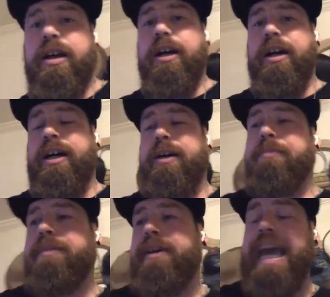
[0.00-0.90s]
Um,
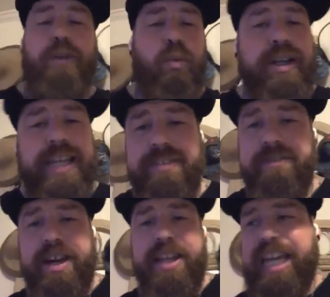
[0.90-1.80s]
everyone got
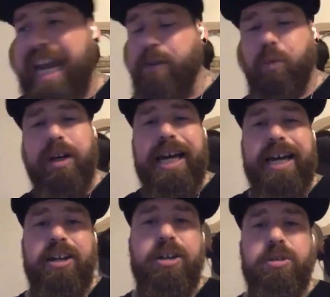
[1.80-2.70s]
fed, everyone
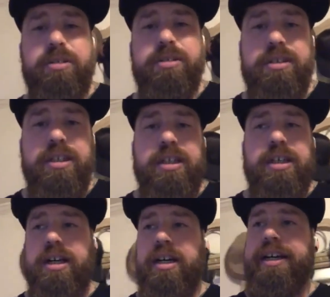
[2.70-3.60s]
got clothed,
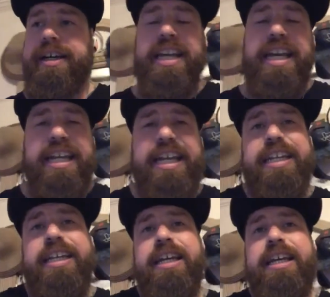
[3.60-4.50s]
uh, and,
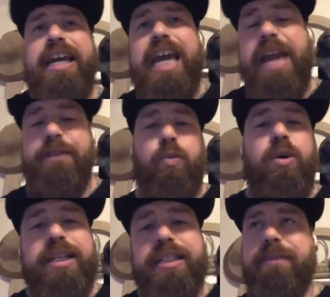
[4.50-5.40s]
and
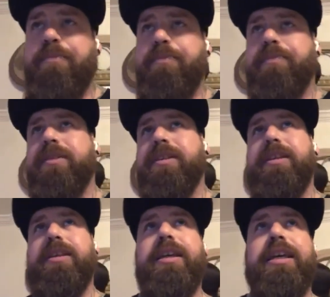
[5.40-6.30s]
everyone
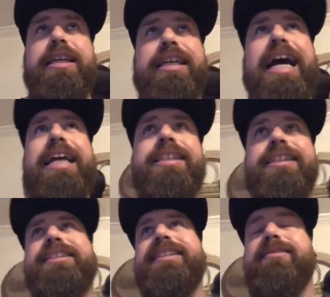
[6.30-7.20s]
got
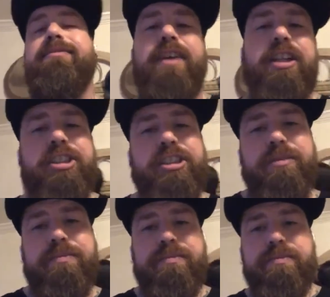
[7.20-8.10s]
a sense of fellowship
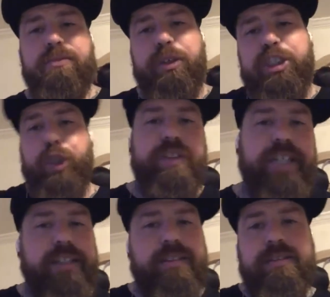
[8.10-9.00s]

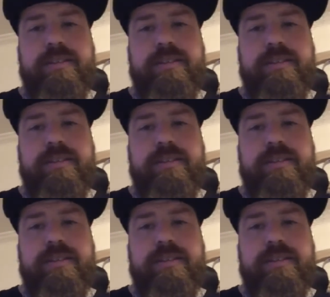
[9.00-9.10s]
rejuvenated